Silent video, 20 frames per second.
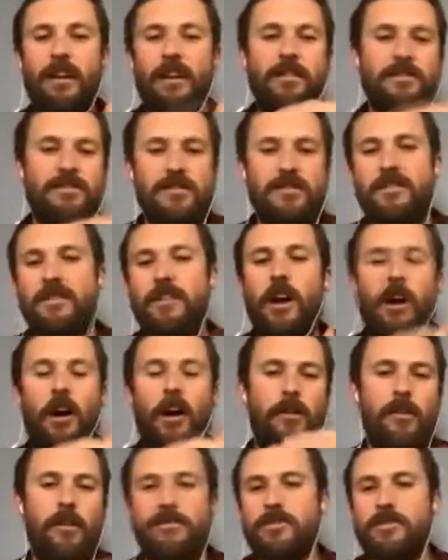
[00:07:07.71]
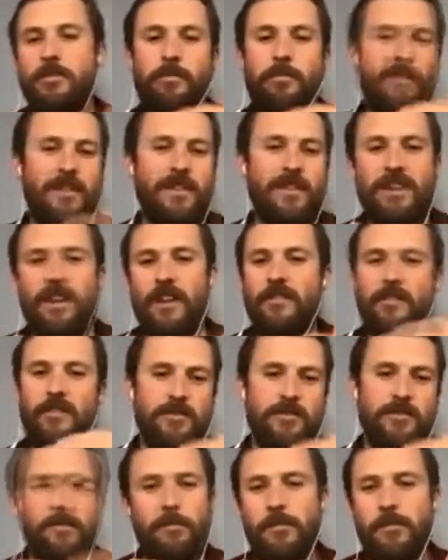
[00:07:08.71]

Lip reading: just going on top of each other and on top.